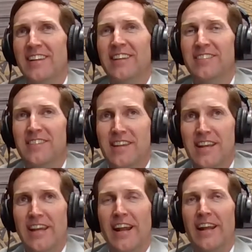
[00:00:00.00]
It's
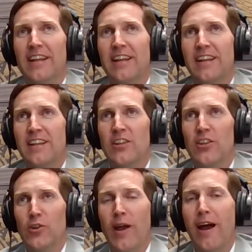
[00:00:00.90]
neat.
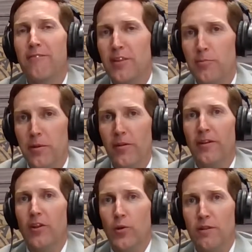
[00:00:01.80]
You have the
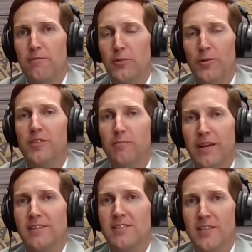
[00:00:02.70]
ability to influence and
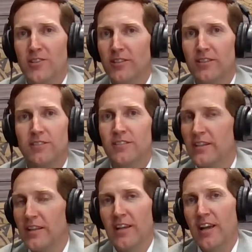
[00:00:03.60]
make decisions,
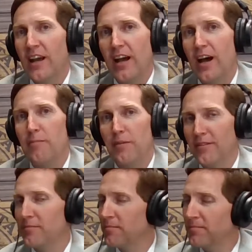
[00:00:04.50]

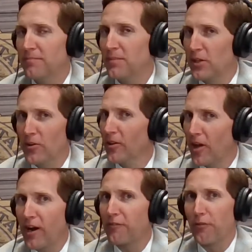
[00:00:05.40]
but you're
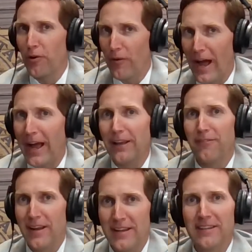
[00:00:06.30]
along for a
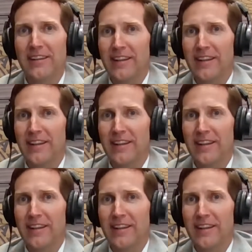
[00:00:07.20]
ride, right?